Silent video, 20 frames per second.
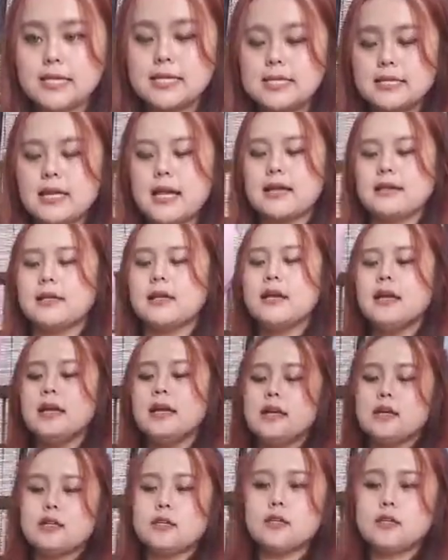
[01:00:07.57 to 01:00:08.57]
I said.
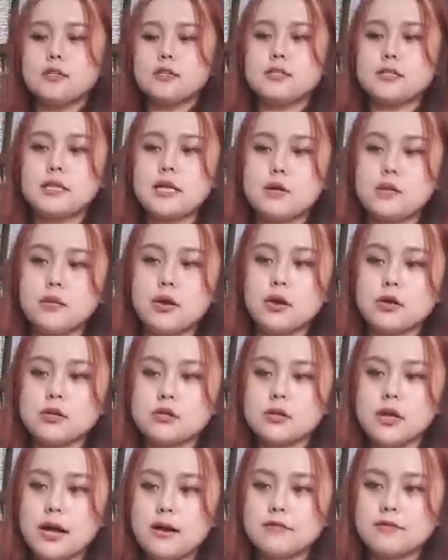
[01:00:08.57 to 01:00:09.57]
You see, we
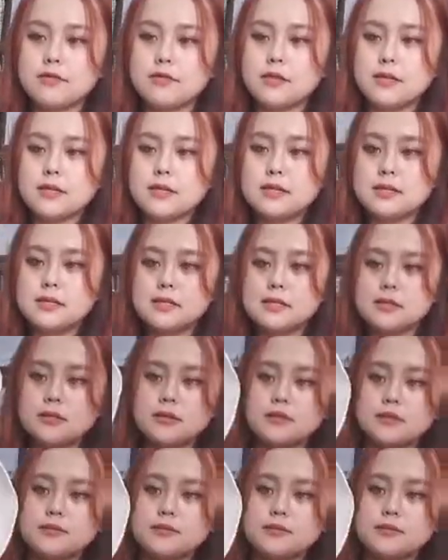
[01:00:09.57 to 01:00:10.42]
also have this